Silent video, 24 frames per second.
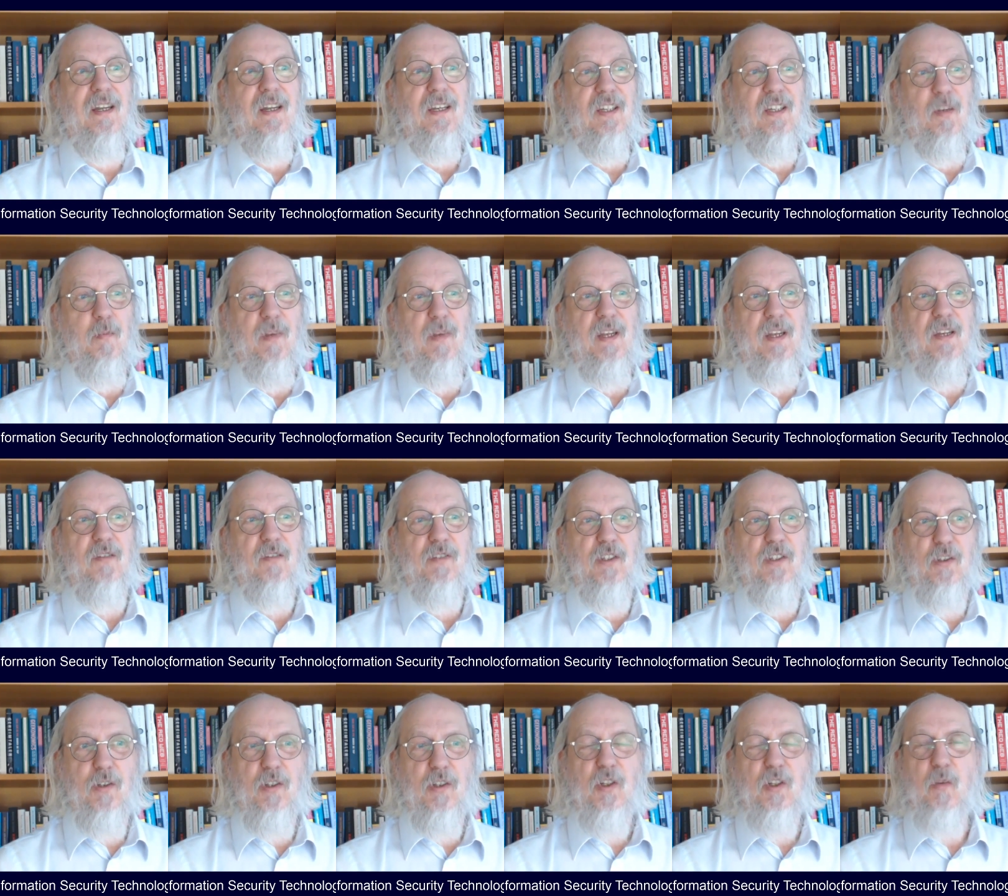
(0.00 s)
The main
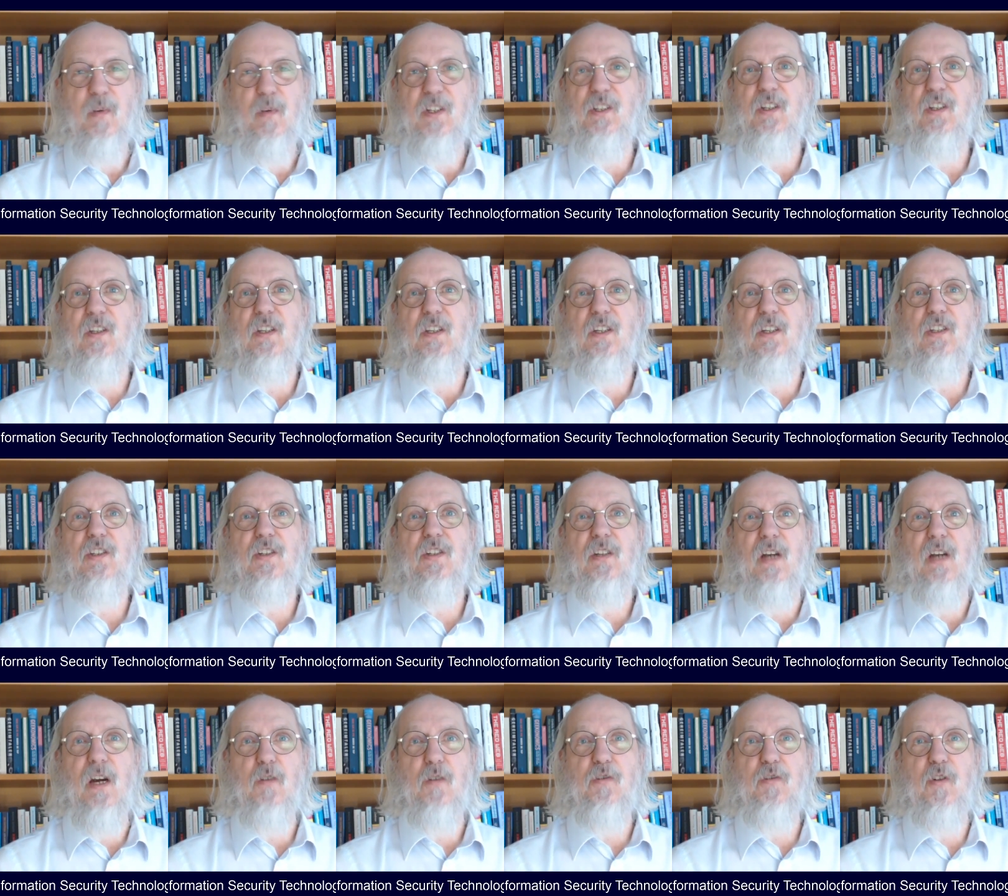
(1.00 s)
research question is,
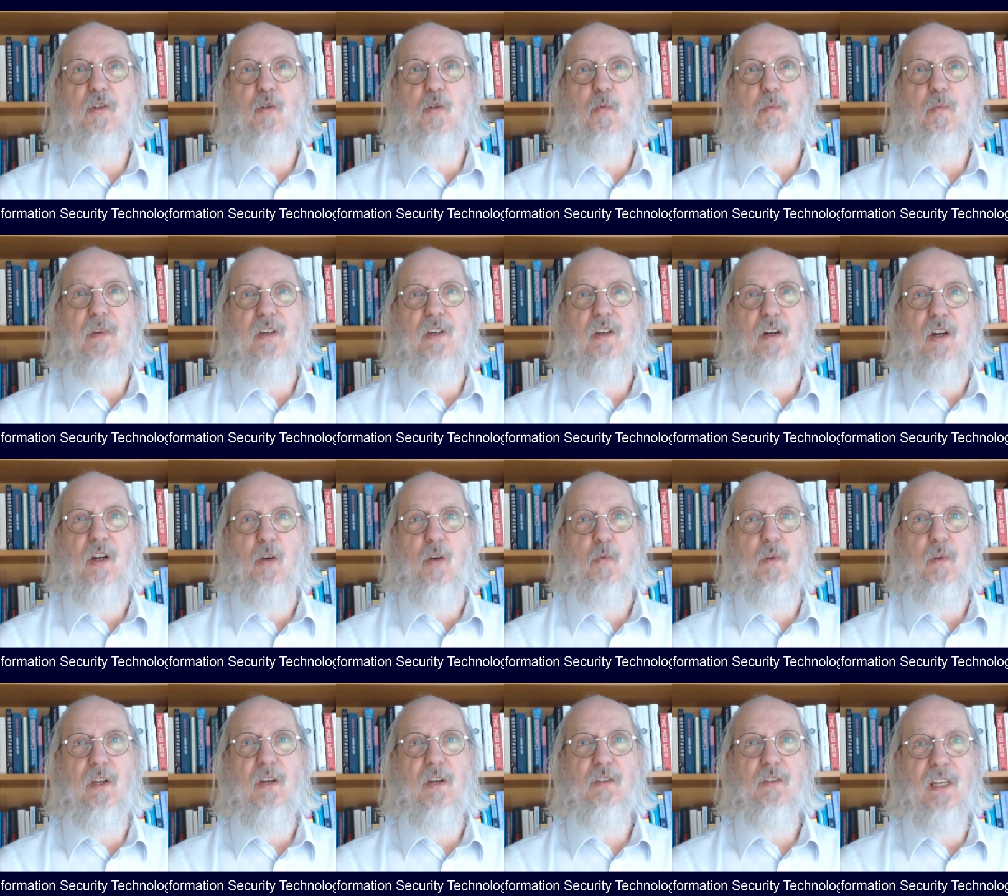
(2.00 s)
how stupid are
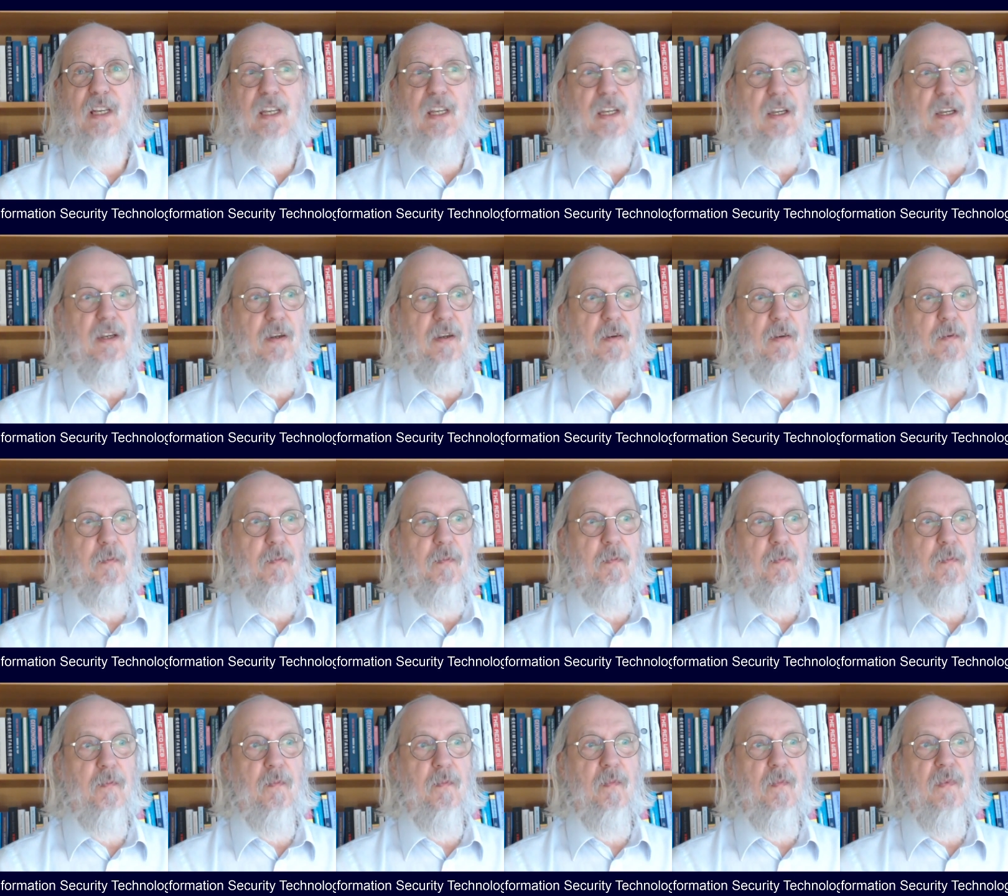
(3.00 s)
we really?
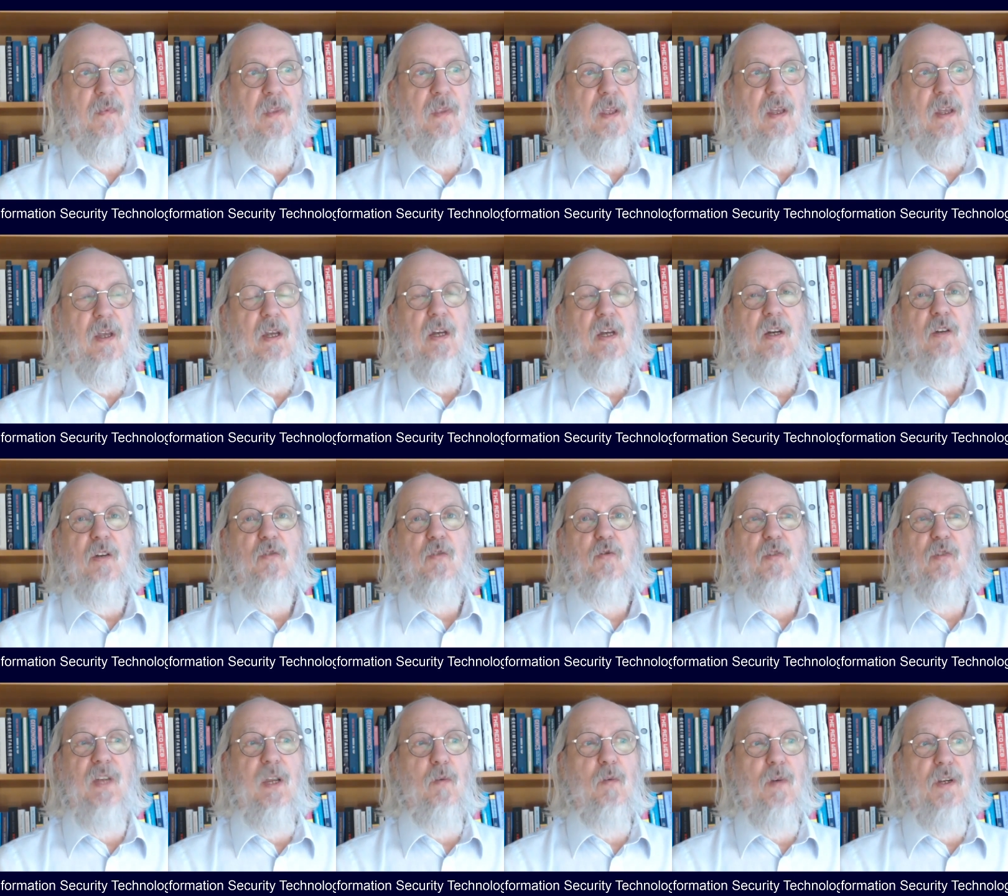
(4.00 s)

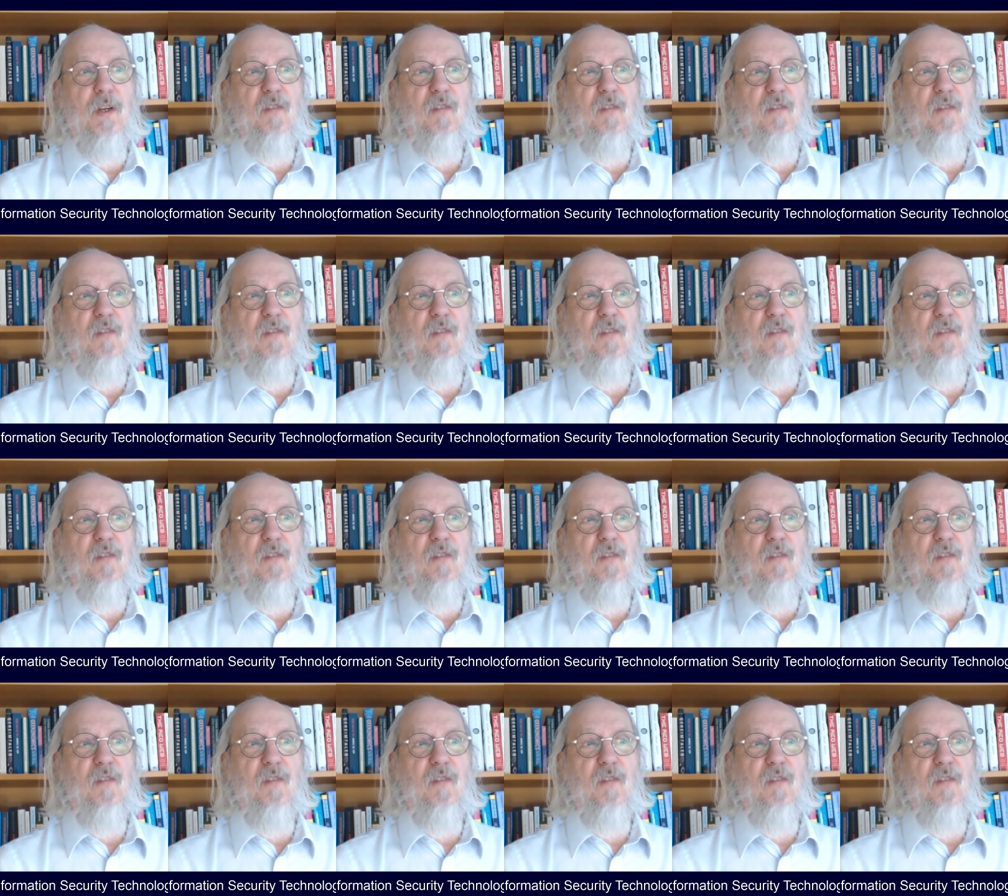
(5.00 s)
Today, one of